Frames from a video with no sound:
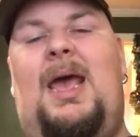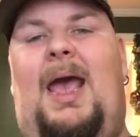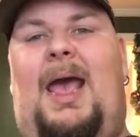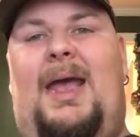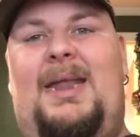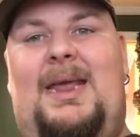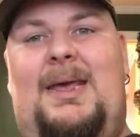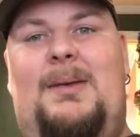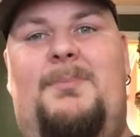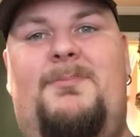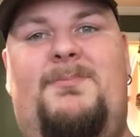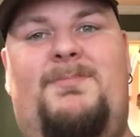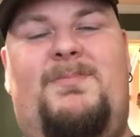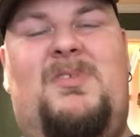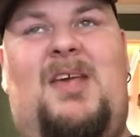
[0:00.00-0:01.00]
and it
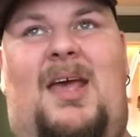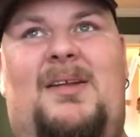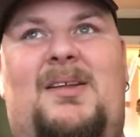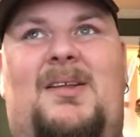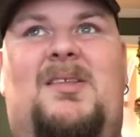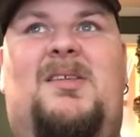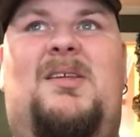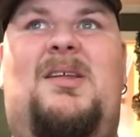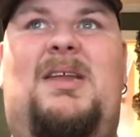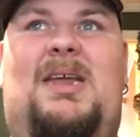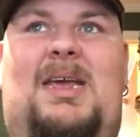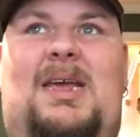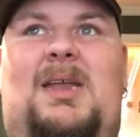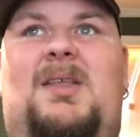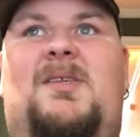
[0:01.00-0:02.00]
tended to
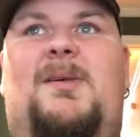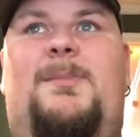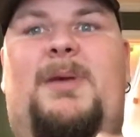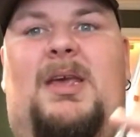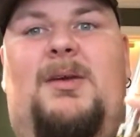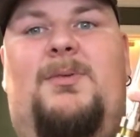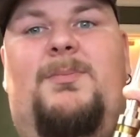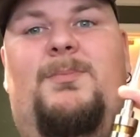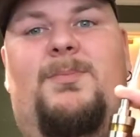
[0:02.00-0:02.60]
need to be,